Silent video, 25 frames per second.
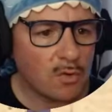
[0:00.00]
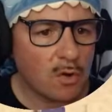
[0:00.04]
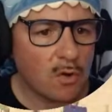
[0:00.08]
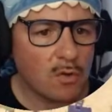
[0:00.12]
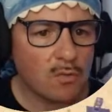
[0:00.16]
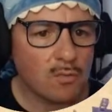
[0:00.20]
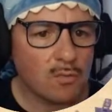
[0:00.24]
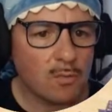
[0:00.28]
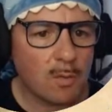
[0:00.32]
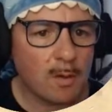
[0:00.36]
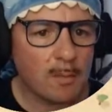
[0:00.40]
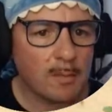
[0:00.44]

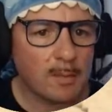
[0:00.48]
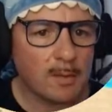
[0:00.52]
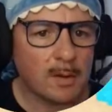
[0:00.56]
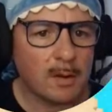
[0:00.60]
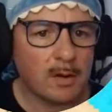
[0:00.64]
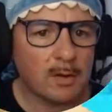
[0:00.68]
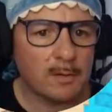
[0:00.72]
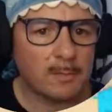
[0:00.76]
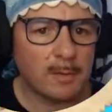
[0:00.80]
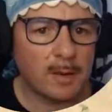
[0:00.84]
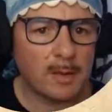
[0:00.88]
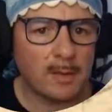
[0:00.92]
know what we
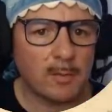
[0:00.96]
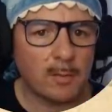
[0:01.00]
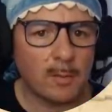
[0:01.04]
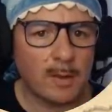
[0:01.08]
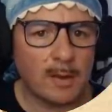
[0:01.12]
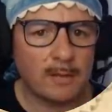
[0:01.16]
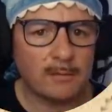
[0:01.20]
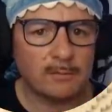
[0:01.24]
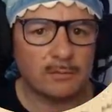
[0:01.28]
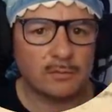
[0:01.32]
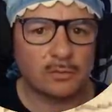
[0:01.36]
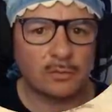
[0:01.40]
got by the
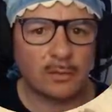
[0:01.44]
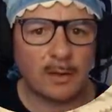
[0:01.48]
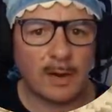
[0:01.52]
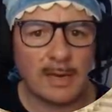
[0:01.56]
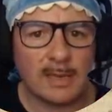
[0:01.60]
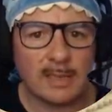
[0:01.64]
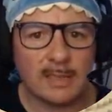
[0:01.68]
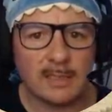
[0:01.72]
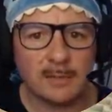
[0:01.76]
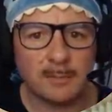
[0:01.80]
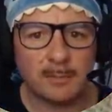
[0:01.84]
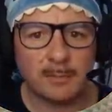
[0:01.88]
way of
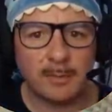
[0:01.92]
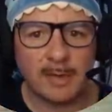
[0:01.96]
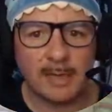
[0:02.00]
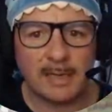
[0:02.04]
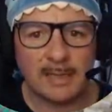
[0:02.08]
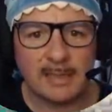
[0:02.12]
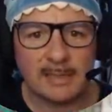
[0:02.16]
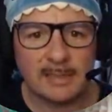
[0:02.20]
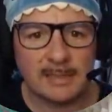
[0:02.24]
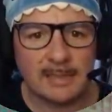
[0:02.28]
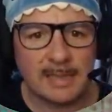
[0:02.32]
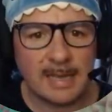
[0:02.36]
trains
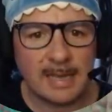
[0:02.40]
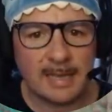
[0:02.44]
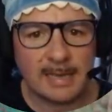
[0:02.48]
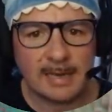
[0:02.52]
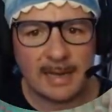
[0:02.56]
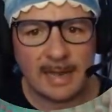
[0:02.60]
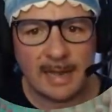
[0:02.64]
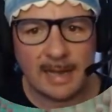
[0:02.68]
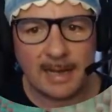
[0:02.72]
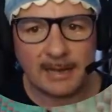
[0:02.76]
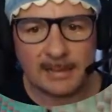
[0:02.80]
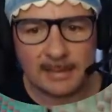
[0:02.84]
bringing
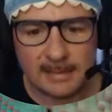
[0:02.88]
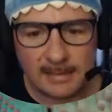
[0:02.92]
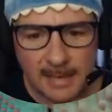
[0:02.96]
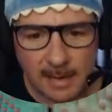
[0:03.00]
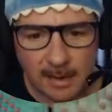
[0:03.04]
sand out.